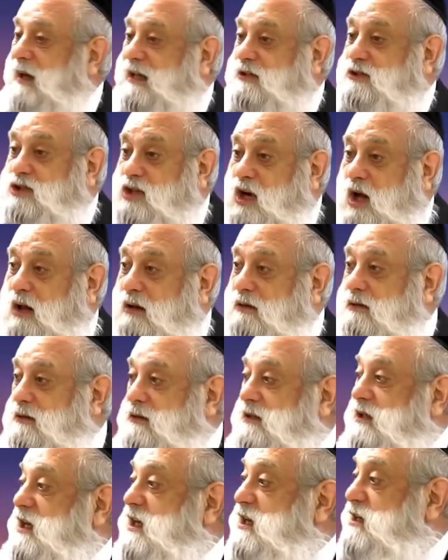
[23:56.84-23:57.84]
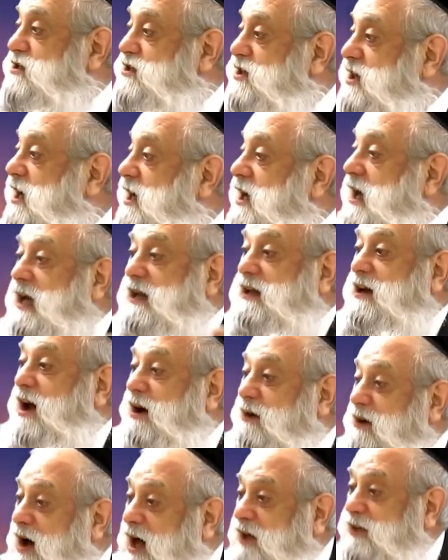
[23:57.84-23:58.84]
about Cholent, Kishke, you
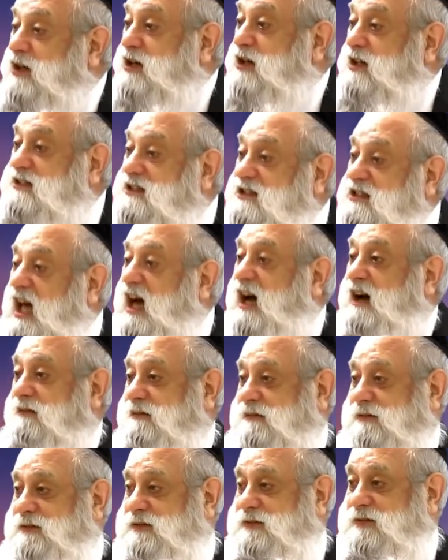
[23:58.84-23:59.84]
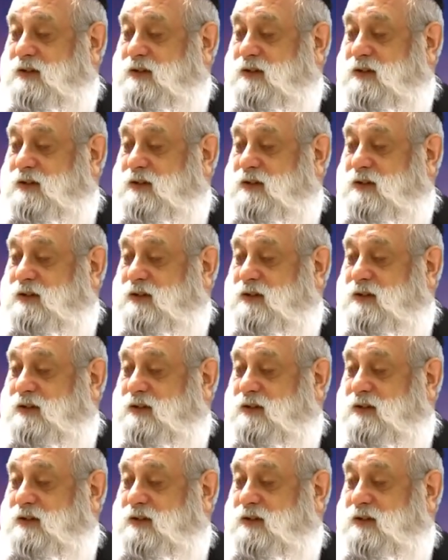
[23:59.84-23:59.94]
know, all the good stuff.